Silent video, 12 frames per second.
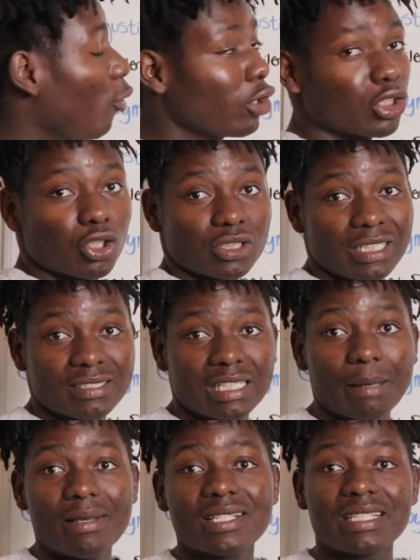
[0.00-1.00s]
political
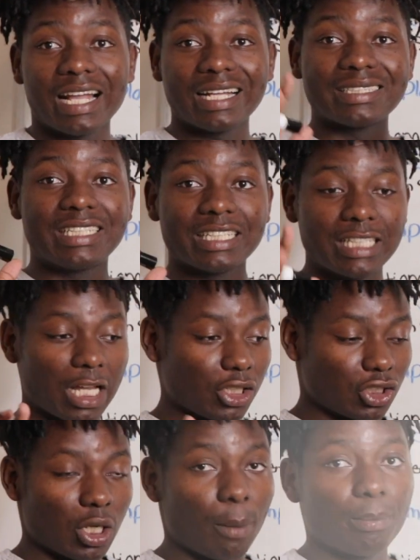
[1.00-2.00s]
system is like a
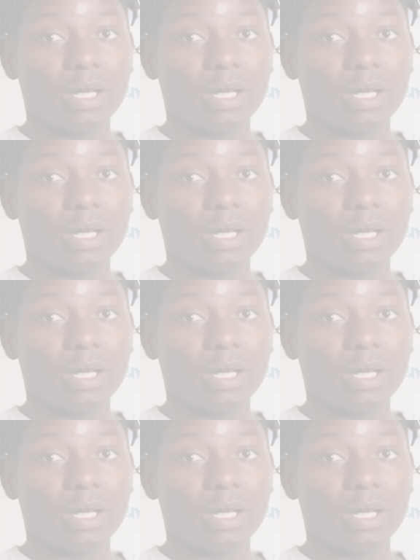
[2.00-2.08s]
dictatorship,